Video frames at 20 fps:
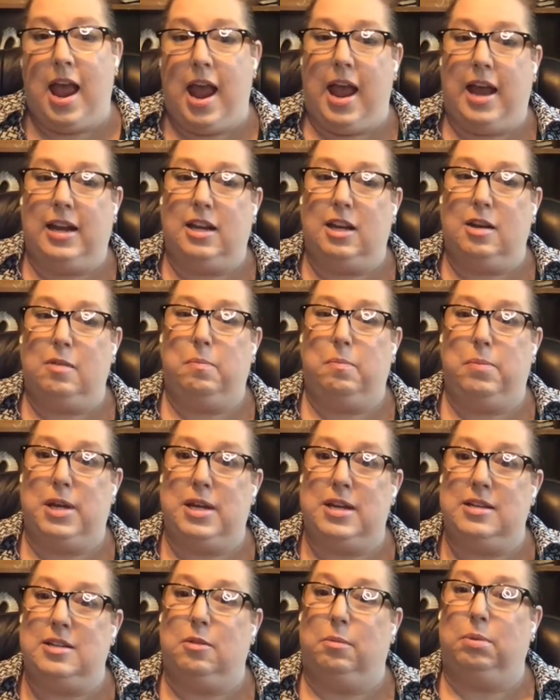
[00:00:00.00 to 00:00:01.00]
and it had
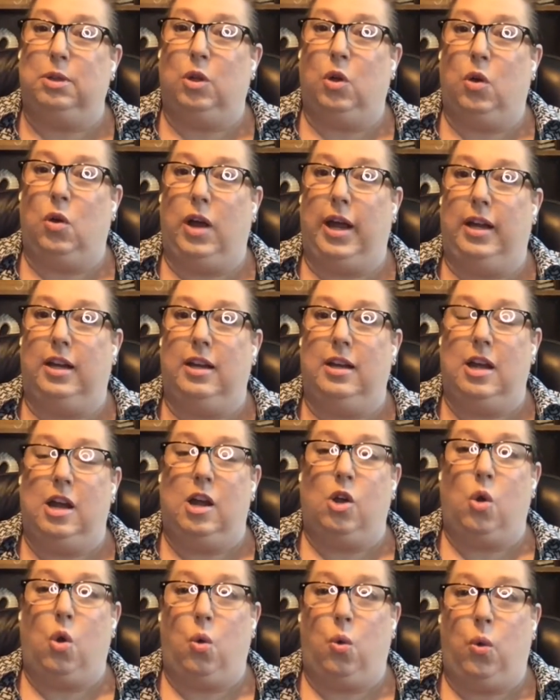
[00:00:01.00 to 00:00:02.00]
been deployed
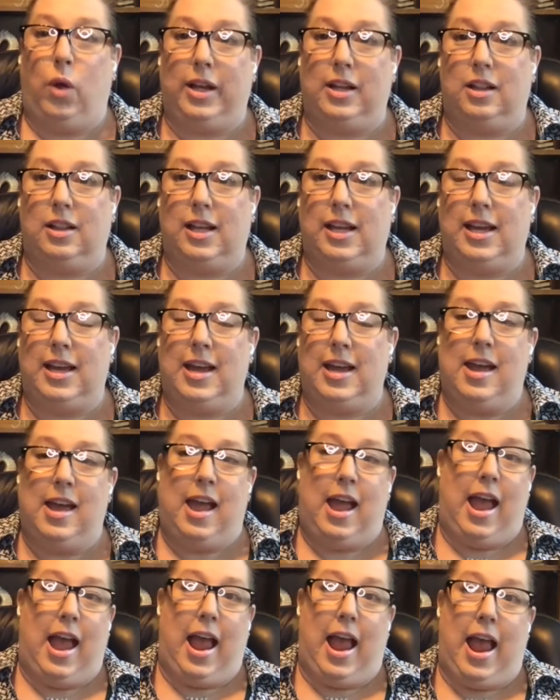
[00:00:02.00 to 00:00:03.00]
quickly
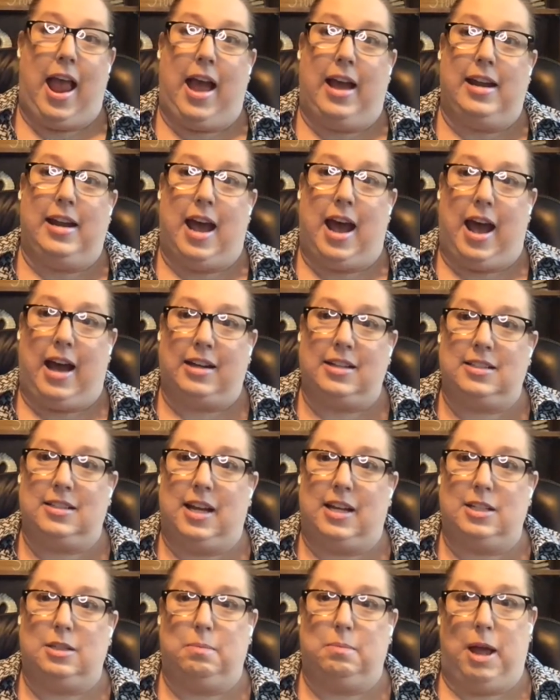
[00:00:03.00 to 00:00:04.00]
and
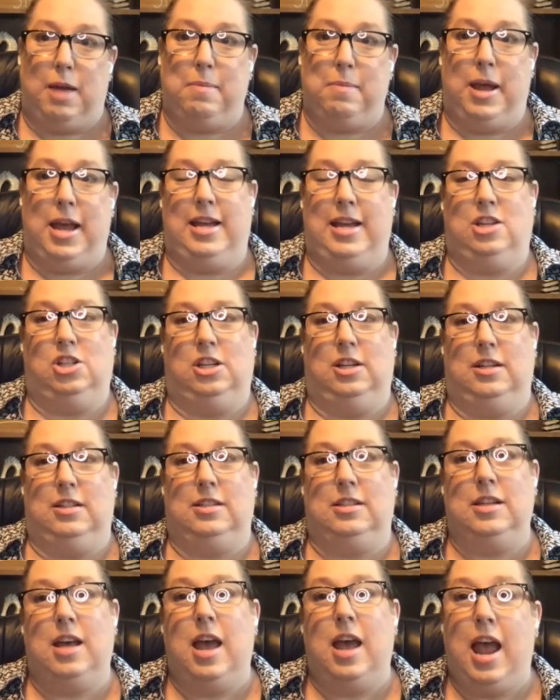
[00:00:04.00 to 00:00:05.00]
accessed by
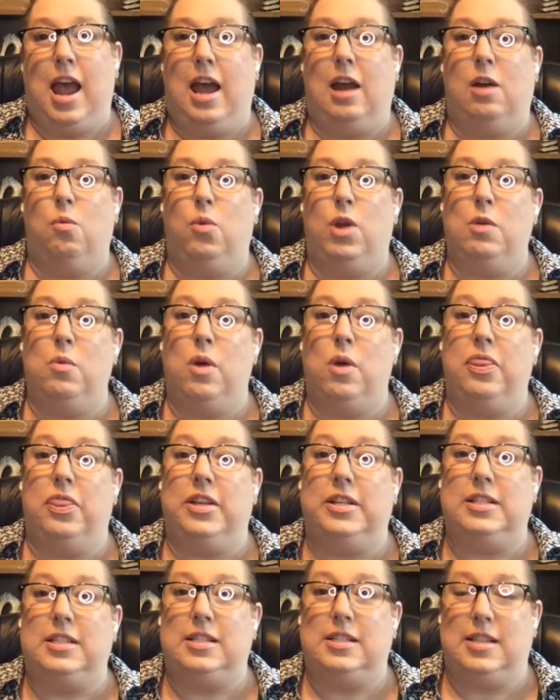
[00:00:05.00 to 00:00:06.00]
patients. And we want
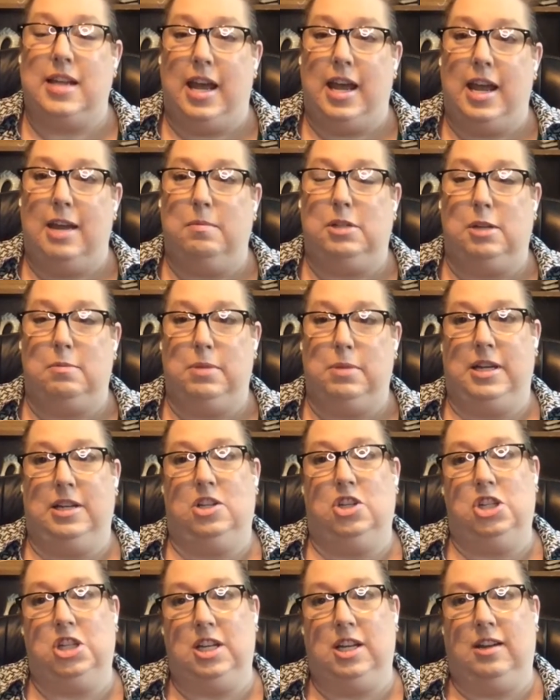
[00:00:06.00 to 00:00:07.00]
the same to be
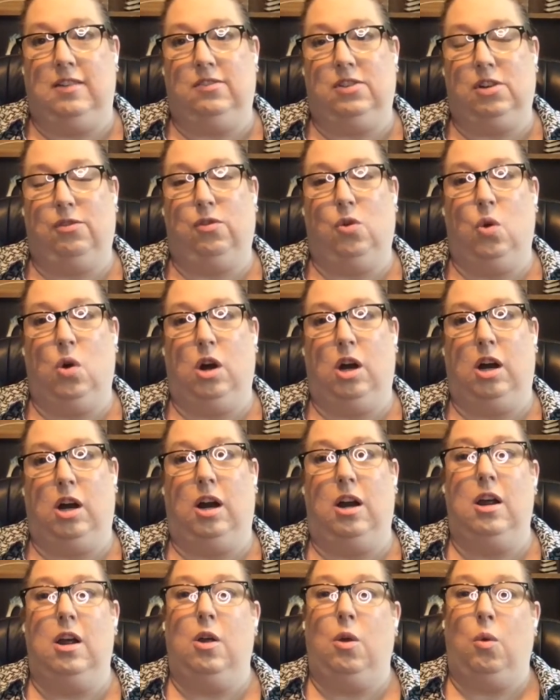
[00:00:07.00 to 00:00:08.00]
achieved
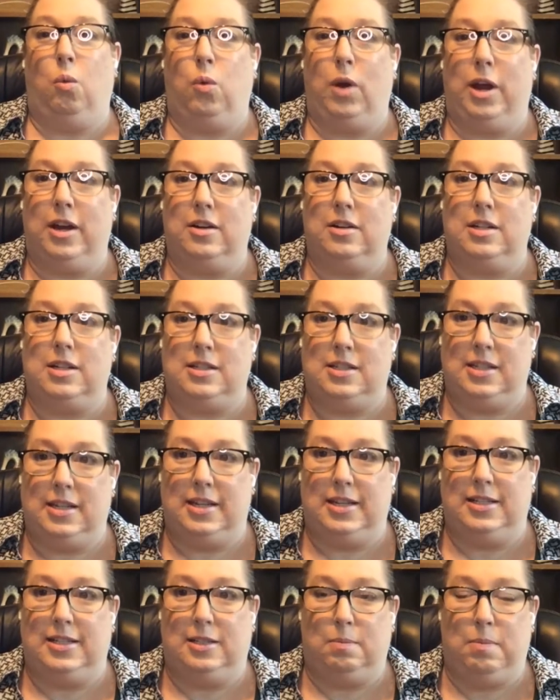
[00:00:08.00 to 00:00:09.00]
for rare
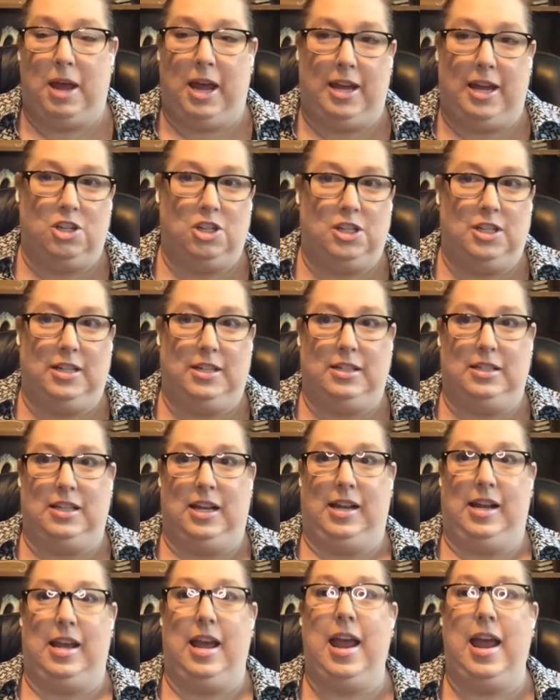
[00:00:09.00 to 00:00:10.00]
disease patients
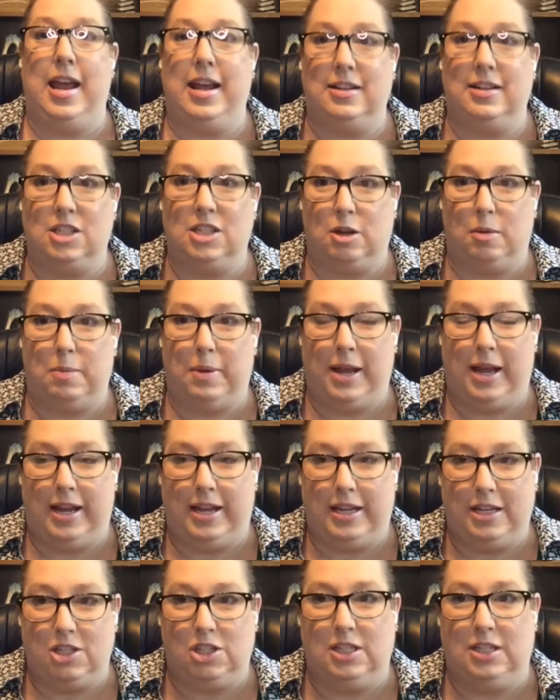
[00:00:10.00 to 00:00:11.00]
and cancer
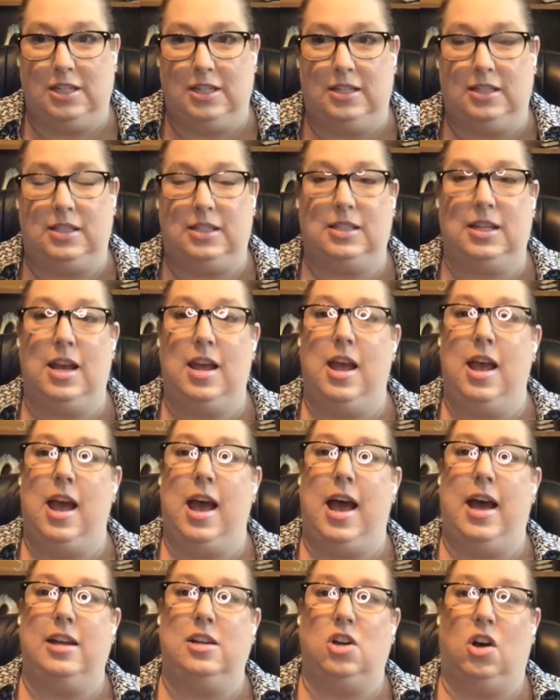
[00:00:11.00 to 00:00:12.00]
patients
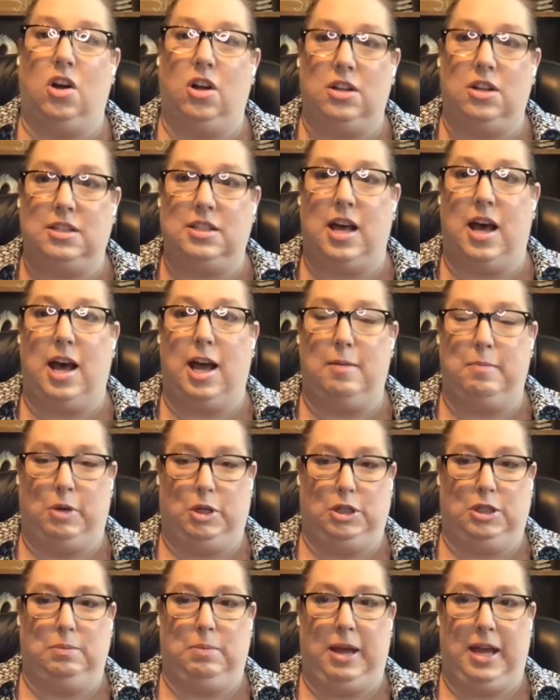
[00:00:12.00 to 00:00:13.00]
and
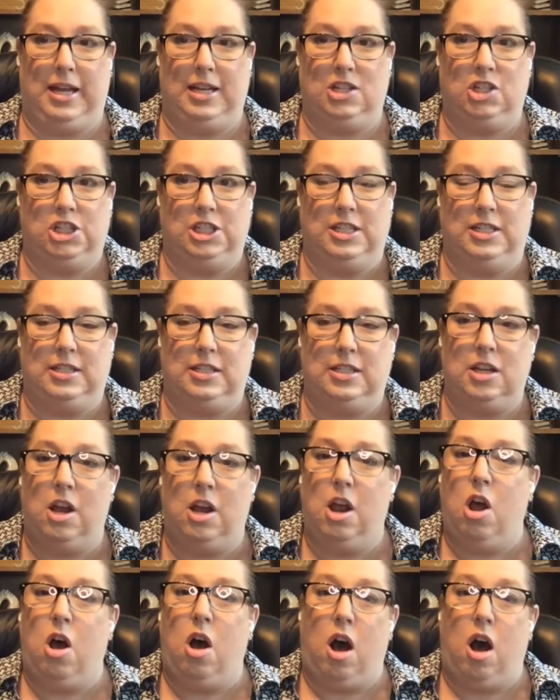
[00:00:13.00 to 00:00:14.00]
Alzheimer's patients.
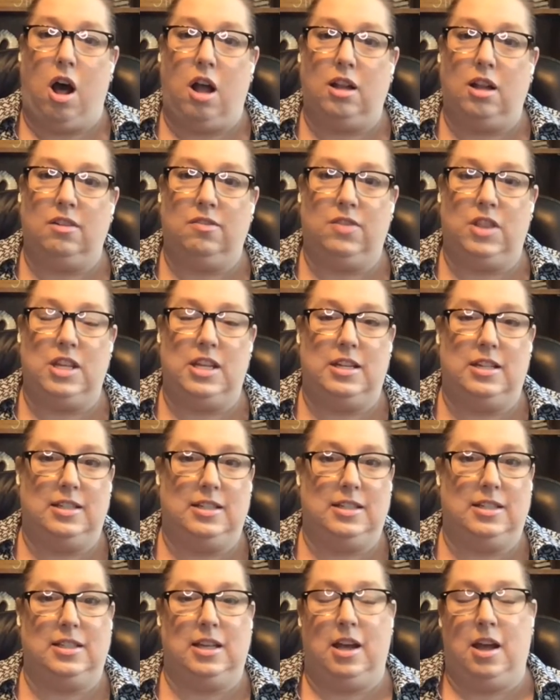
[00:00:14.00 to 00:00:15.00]
All of
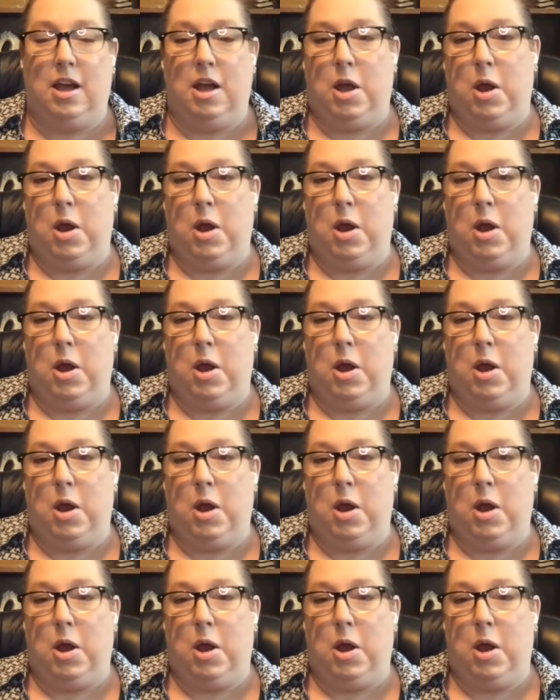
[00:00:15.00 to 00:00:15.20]
these